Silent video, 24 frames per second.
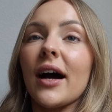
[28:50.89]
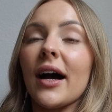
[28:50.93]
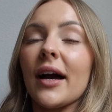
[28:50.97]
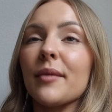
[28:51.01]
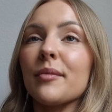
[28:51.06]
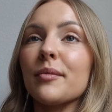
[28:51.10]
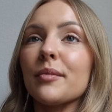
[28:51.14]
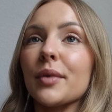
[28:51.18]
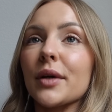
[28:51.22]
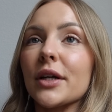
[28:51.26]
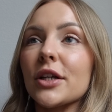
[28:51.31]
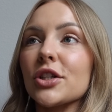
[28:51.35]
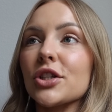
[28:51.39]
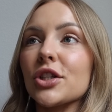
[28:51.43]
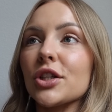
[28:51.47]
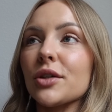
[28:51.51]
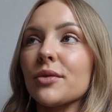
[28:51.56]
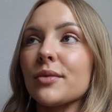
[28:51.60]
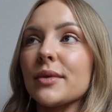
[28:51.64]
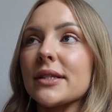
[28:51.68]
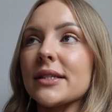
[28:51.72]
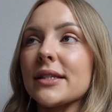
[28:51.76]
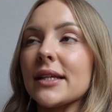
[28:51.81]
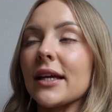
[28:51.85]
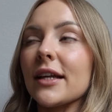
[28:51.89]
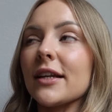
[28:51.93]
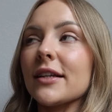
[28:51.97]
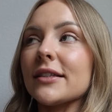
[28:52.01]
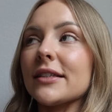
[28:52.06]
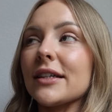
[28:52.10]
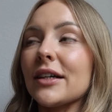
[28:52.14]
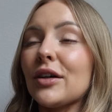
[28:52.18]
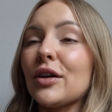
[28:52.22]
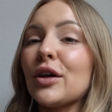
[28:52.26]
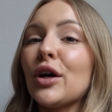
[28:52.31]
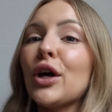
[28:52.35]
I'm pretty sure we stayed
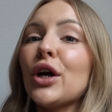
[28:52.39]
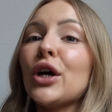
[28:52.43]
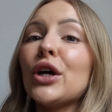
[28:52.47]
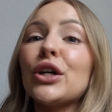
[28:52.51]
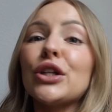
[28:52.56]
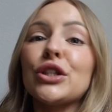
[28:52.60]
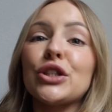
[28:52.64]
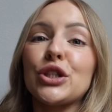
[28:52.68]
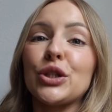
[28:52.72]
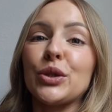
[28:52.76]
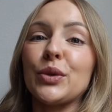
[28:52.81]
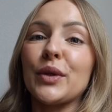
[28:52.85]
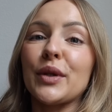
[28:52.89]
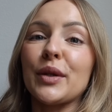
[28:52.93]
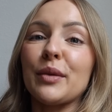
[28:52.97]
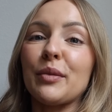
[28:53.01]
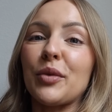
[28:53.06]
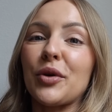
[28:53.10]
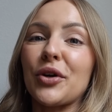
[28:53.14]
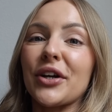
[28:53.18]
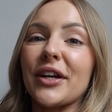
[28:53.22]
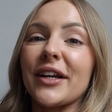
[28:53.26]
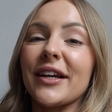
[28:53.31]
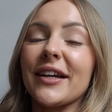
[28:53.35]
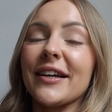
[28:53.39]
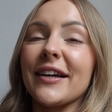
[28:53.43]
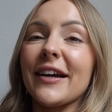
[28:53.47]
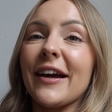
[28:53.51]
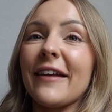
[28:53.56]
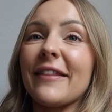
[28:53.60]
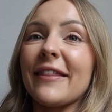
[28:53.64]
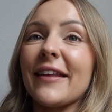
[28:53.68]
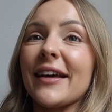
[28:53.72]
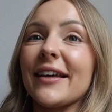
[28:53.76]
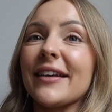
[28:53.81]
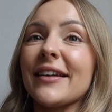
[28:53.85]
until 2 in the morning
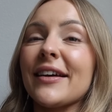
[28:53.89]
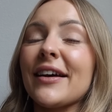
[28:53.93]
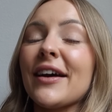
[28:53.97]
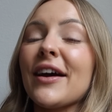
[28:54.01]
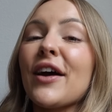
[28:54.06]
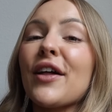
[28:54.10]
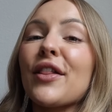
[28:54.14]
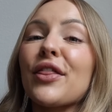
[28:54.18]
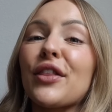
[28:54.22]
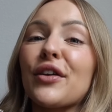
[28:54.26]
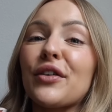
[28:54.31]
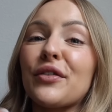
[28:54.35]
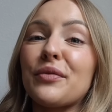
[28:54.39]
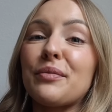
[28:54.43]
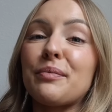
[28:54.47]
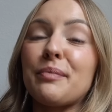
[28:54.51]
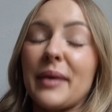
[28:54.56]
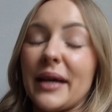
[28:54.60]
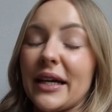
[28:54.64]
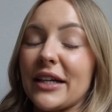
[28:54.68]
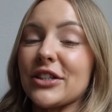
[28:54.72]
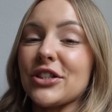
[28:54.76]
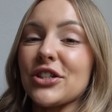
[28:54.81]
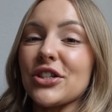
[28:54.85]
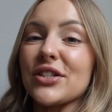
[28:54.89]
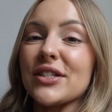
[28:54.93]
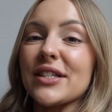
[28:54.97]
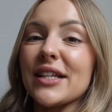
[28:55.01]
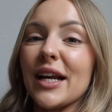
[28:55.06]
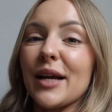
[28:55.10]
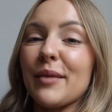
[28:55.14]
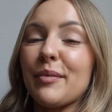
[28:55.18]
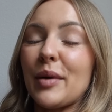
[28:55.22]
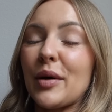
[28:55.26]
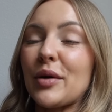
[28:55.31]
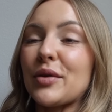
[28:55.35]
and then the pictures that
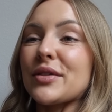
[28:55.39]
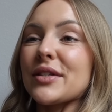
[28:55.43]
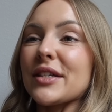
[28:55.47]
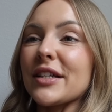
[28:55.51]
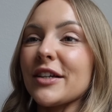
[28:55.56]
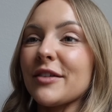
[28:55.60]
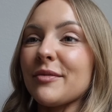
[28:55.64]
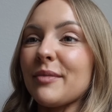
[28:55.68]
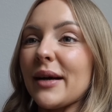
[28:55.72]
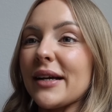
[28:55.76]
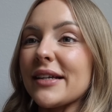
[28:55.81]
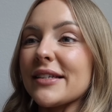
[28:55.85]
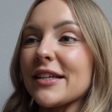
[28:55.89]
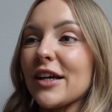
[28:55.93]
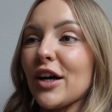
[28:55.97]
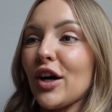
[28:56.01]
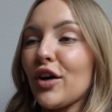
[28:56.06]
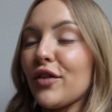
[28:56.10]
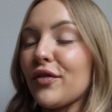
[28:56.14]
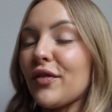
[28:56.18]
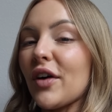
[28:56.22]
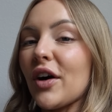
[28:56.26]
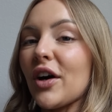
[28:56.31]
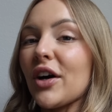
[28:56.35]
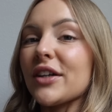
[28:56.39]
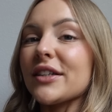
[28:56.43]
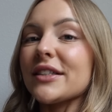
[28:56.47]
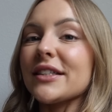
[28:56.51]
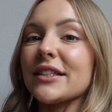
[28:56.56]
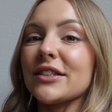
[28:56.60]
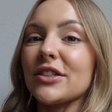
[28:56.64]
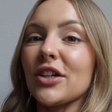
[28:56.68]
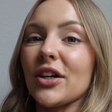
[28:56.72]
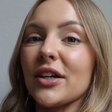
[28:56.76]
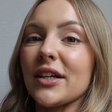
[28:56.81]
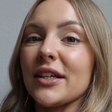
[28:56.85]
I posted of myself on
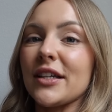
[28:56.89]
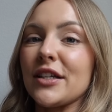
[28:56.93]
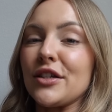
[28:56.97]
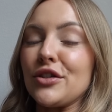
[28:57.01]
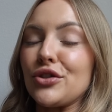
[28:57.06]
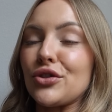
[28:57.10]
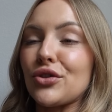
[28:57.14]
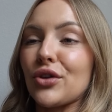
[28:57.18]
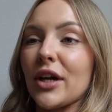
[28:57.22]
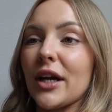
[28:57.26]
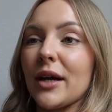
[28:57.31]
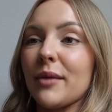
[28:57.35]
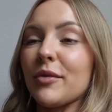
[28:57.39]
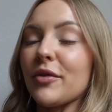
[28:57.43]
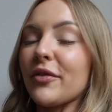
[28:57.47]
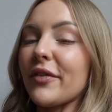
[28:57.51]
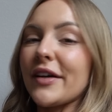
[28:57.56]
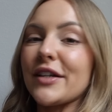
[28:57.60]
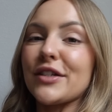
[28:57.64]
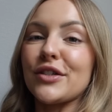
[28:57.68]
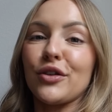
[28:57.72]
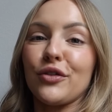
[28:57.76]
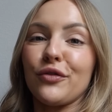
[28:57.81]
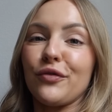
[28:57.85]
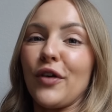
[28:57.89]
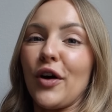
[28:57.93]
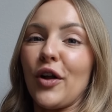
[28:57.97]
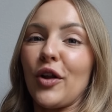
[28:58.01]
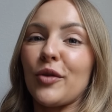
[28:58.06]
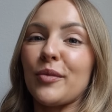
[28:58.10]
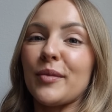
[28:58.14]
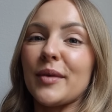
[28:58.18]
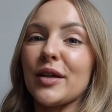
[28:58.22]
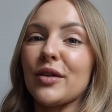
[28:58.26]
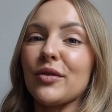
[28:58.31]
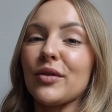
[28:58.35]
TikTok and Instagram, if you guys don't follow
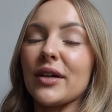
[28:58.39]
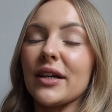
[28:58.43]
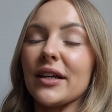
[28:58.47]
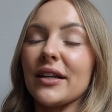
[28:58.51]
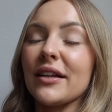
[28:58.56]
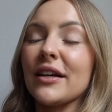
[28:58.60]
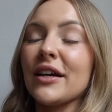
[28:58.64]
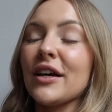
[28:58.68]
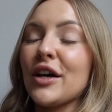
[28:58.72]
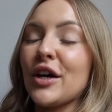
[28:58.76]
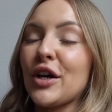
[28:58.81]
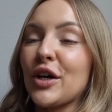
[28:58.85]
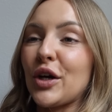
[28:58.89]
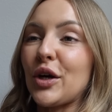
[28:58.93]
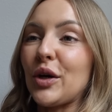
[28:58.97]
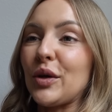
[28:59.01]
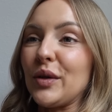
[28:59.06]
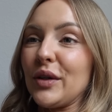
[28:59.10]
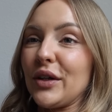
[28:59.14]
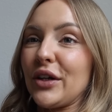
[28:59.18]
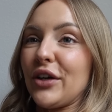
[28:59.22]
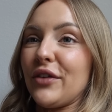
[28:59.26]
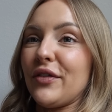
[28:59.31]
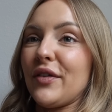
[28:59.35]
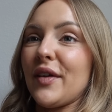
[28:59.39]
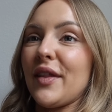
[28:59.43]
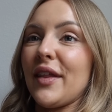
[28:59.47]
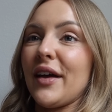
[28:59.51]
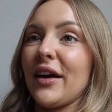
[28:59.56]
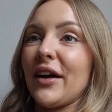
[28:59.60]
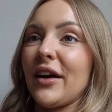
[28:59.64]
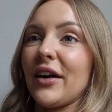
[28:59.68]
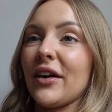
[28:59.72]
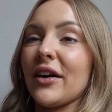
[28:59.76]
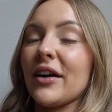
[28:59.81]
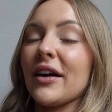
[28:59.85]
me, you can go look over
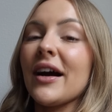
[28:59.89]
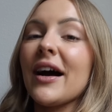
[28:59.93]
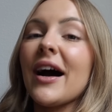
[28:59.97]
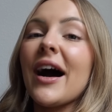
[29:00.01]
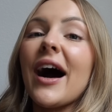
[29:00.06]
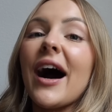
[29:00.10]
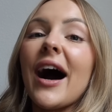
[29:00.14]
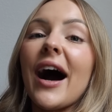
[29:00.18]
there.